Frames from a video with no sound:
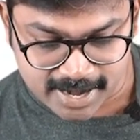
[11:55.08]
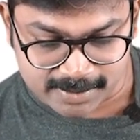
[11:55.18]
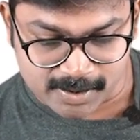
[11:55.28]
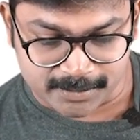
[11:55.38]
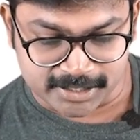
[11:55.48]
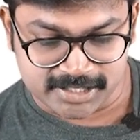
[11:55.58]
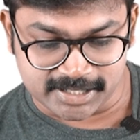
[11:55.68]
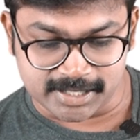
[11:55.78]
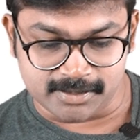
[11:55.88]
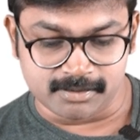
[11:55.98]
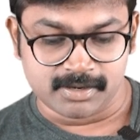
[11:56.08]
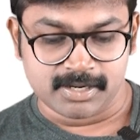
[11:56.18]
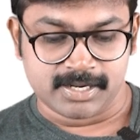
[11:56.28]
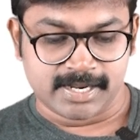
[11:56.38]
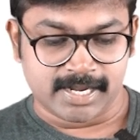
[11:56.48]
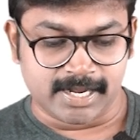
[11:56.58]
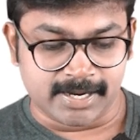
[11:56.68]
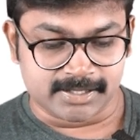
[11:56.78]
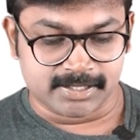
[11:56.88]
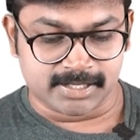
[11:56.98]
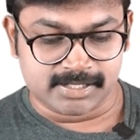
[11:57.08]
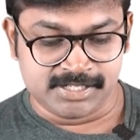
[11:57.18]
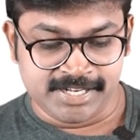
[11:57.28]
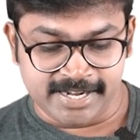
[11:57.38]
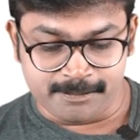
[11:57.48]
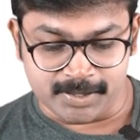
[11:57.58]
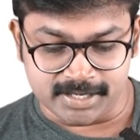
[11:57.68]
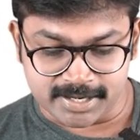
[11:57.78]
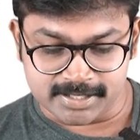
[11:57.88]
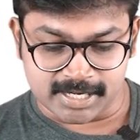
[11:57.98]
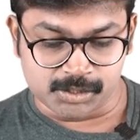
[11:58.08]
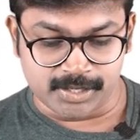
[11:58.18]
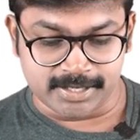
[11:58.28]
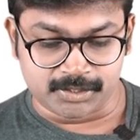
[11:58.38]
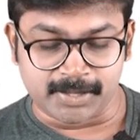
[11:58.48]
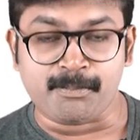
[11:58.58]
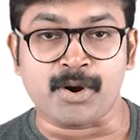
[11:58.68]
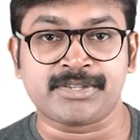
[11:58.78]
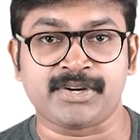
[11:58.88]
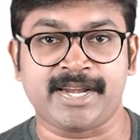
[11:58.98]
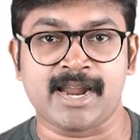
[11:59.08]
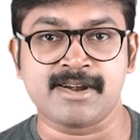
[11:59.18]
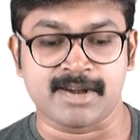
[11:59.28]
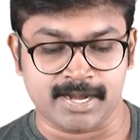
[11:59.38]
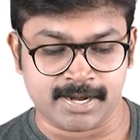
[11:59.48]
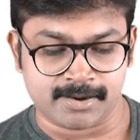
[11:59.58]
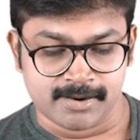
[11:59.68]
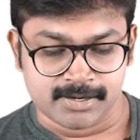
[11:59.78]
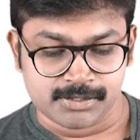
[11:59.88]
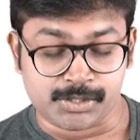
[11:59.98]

Arab Emirates. See the GDP, India is actually at 3.39 trillion.